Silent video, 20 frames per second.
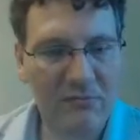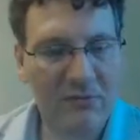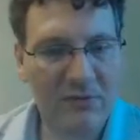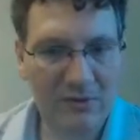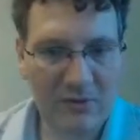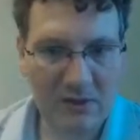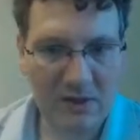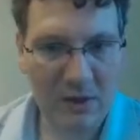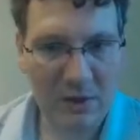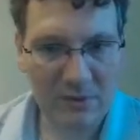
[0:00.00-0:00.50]

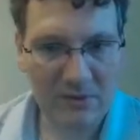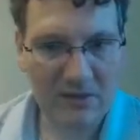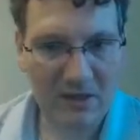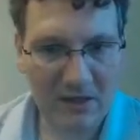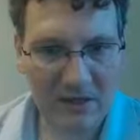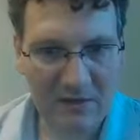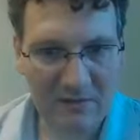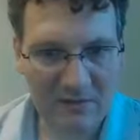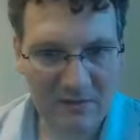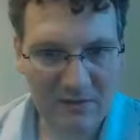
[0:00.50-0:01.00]
The
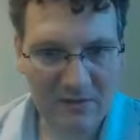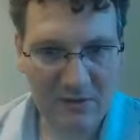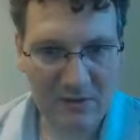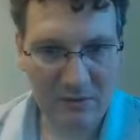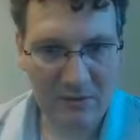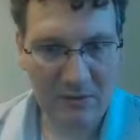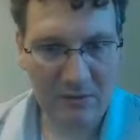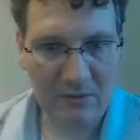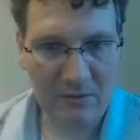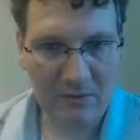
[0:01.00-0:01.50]
cosine of
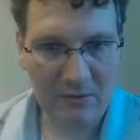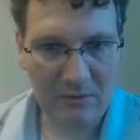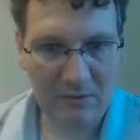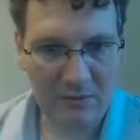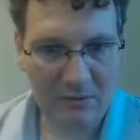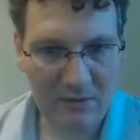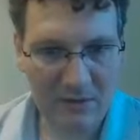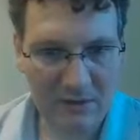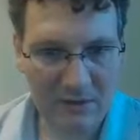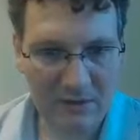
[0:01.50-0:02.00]
0
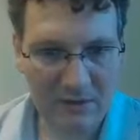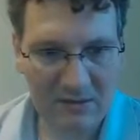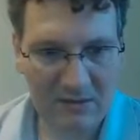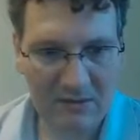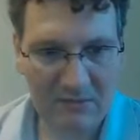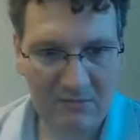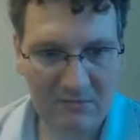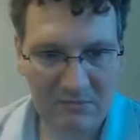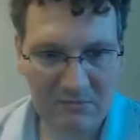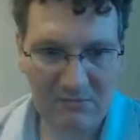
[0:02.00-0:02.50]
is
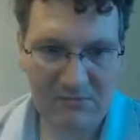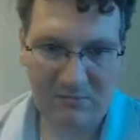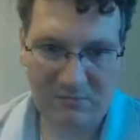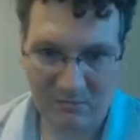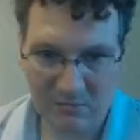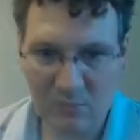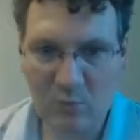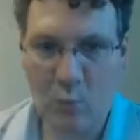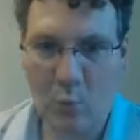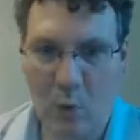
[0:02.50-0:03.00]

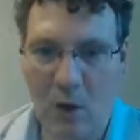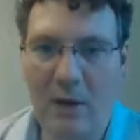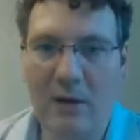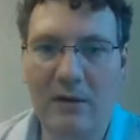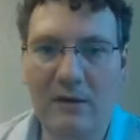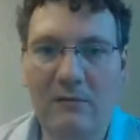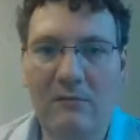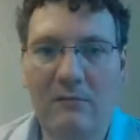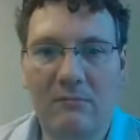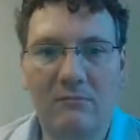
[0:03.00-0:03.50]
1,